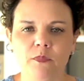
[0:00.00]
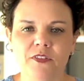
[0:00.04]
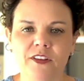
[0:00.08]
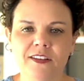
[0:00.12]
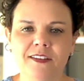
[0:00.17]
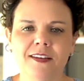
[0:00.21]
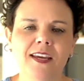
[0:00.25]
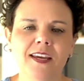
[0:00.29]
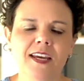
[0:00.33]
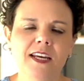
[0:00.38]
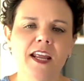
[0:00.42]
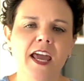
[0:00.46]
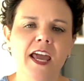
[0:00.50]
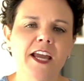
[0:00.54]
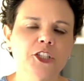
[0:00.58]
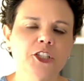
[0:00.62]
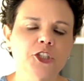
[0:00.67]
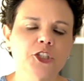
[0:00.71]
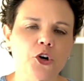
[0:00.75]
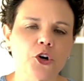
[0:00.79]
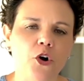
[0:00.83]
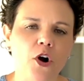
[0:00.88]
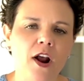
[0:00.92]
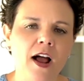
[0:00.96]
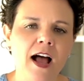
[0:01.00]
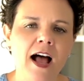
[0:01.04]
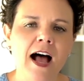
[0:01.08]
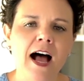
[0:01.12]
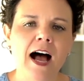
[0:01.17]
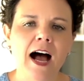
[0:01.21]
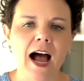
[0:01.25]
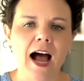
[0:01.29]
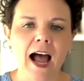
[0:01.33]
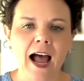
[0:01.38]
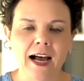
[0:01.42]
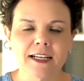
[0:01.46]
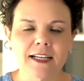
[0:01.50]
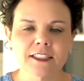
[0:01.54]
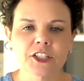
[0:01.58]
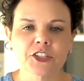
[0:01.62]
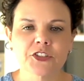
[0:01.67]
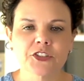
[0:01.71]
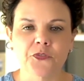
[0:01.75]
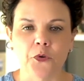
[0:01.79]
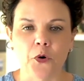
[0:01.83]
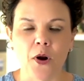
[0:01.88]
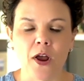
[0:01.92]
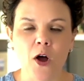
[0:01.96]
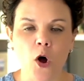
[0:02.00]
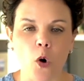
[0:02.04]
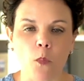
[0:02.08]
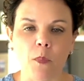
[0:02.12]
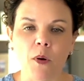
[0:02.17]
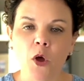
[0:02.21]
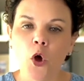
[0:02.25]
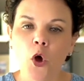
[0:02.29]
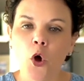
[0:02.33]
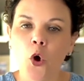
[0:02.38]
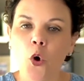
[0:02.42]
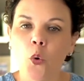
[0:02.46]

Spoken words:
The teenager asks for help.